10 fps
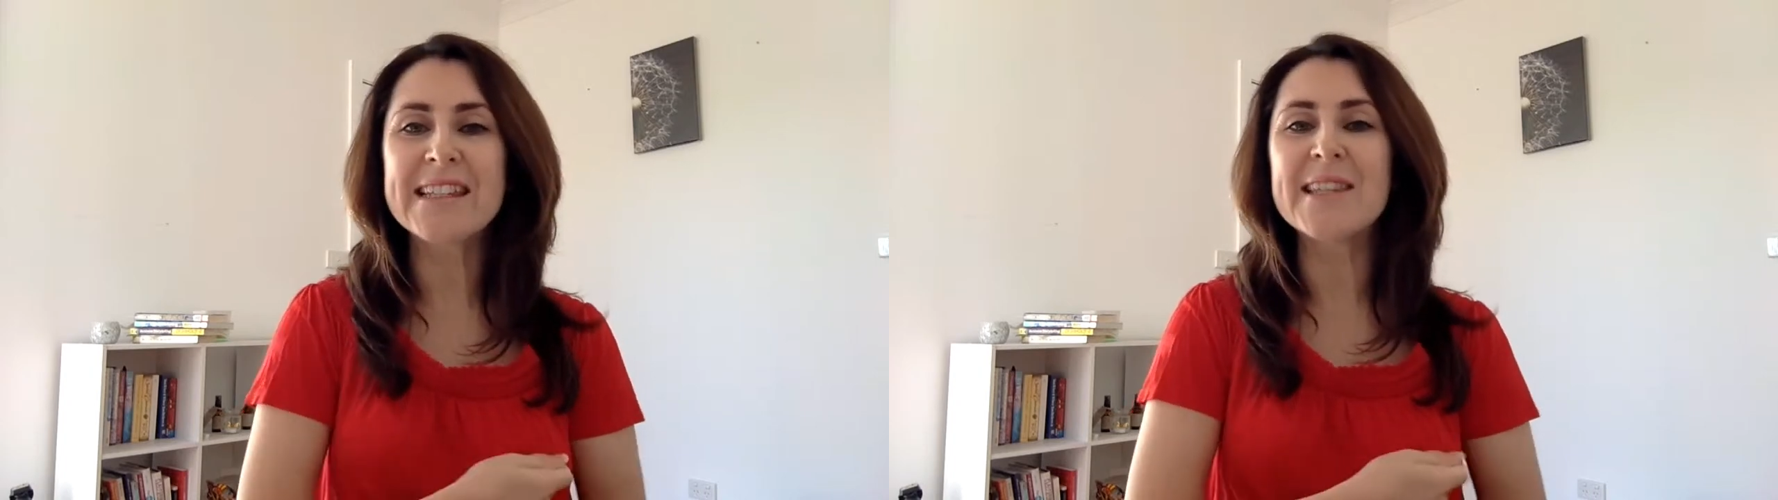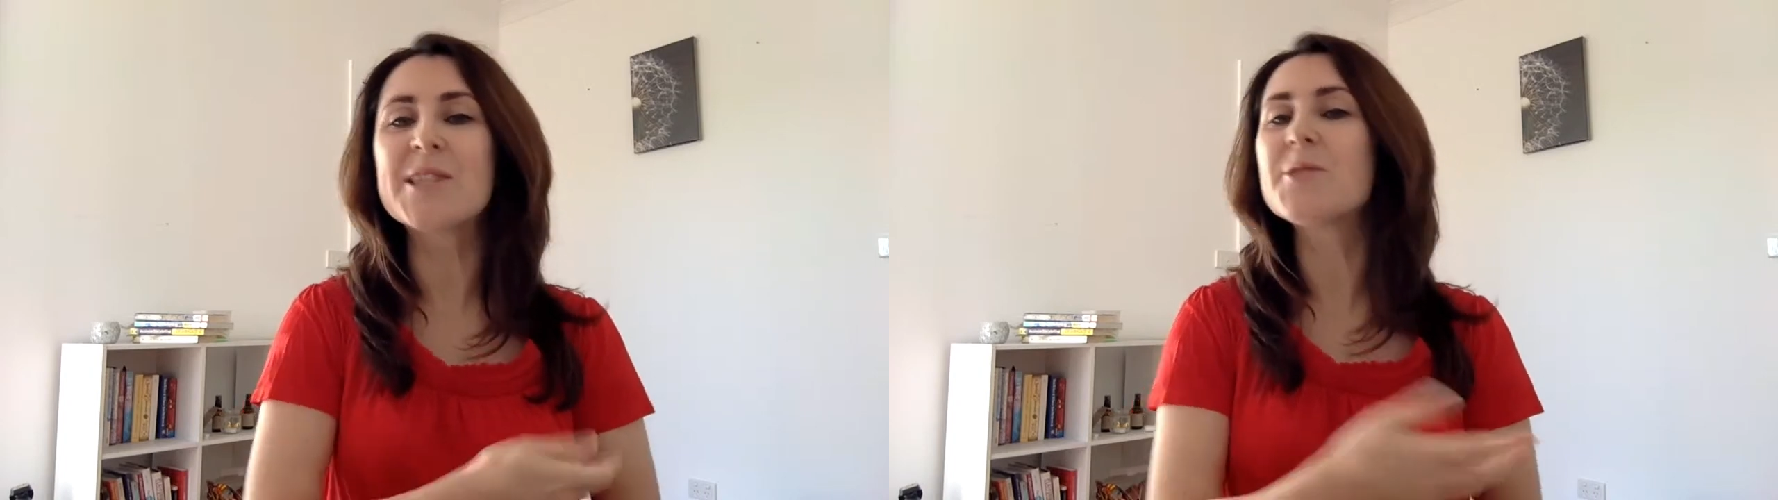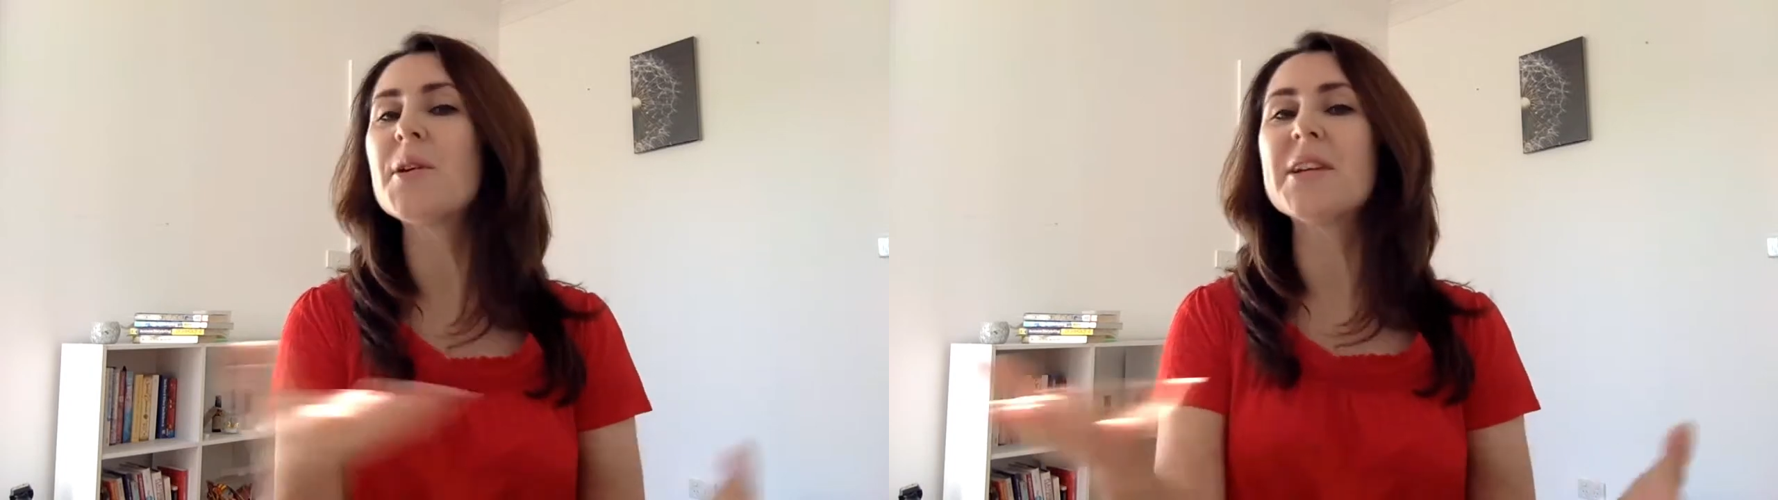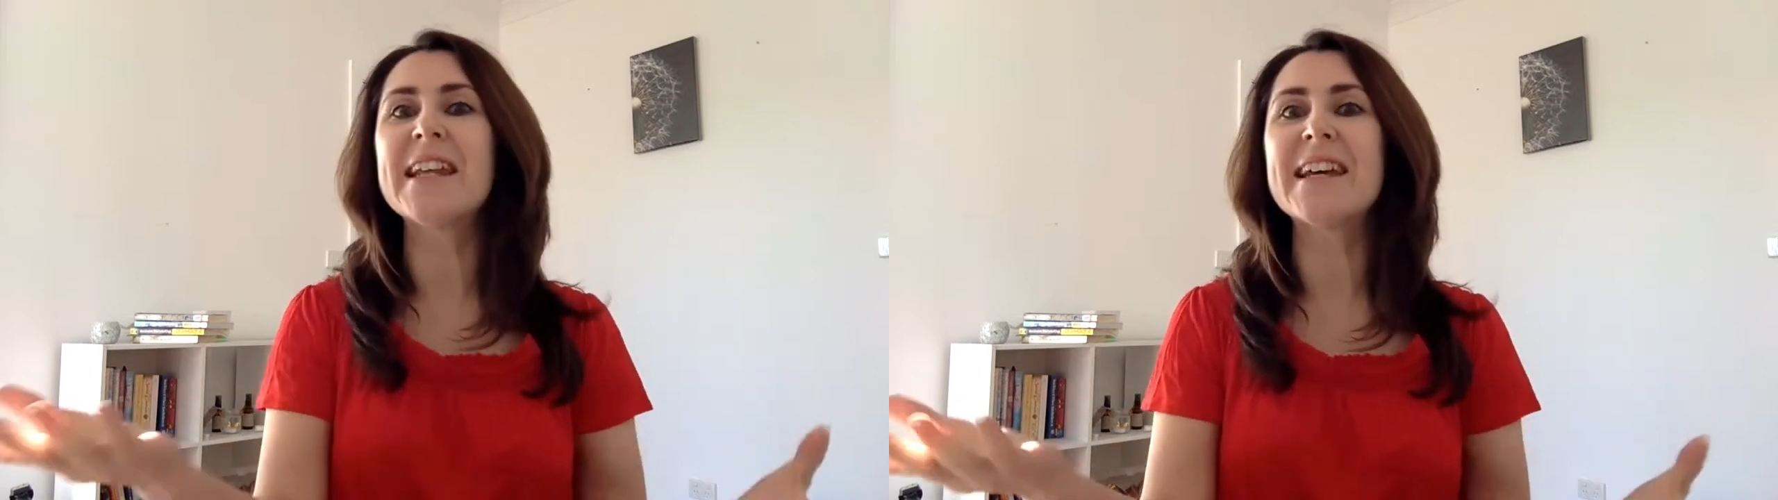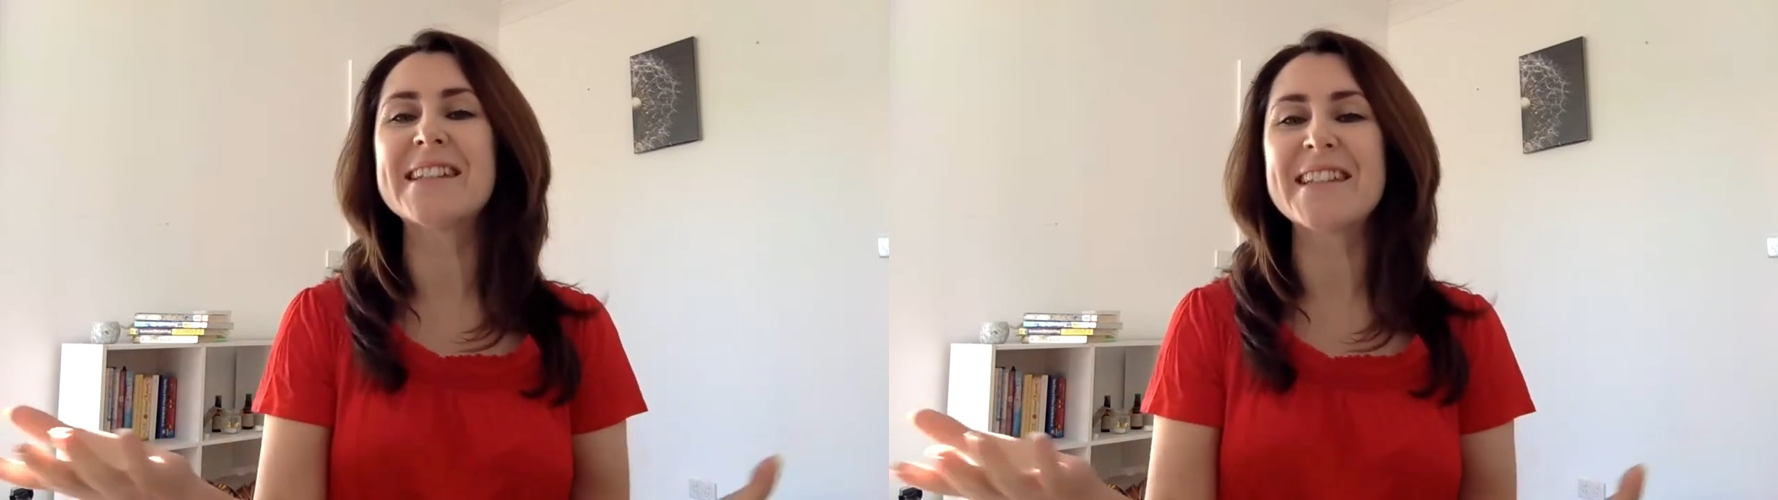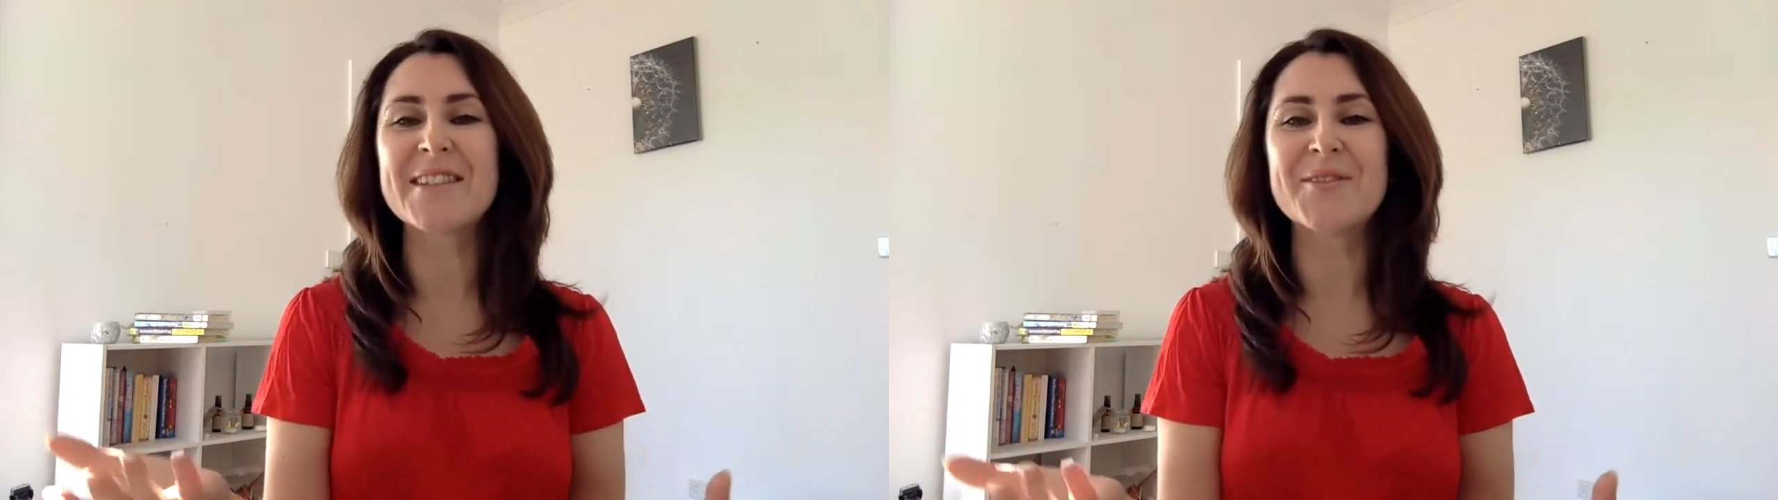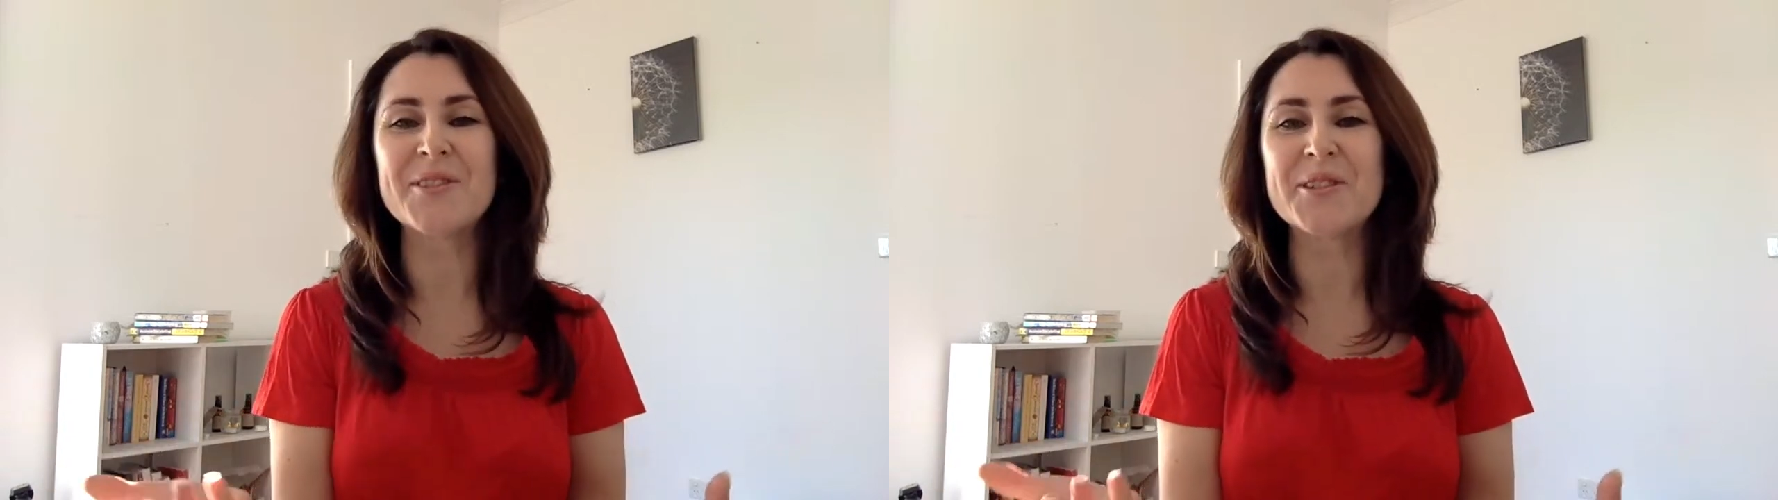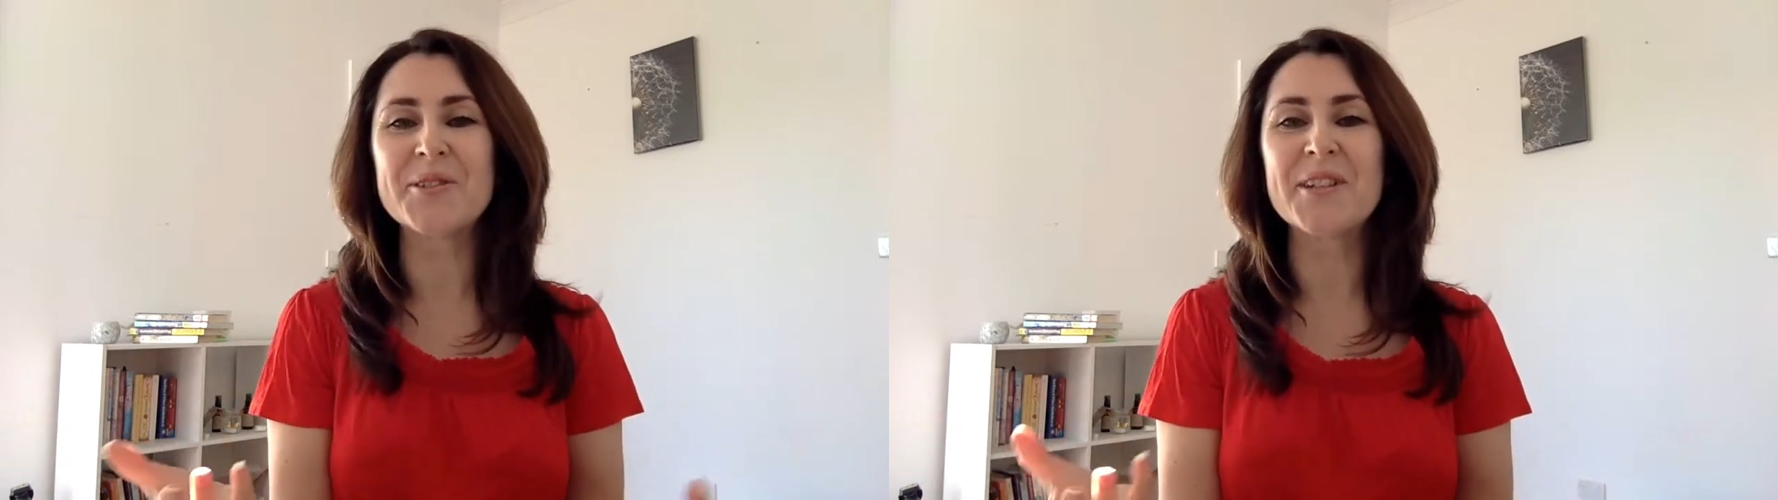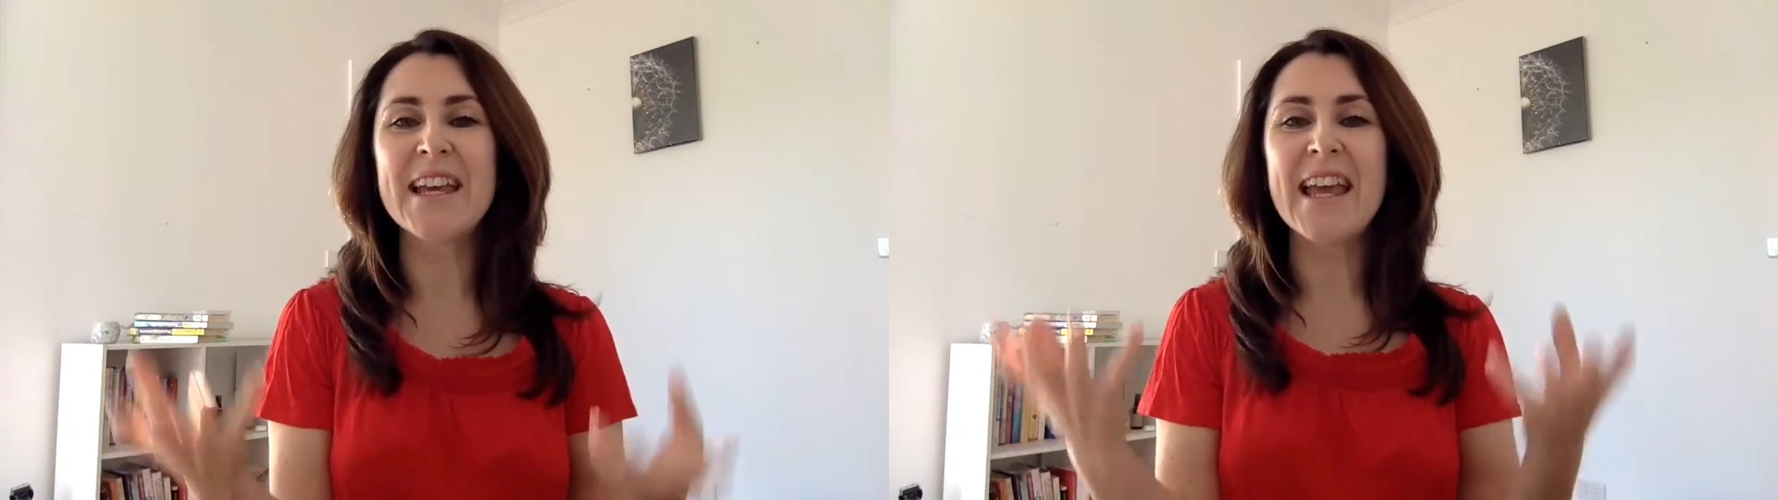you're throwing it out into the field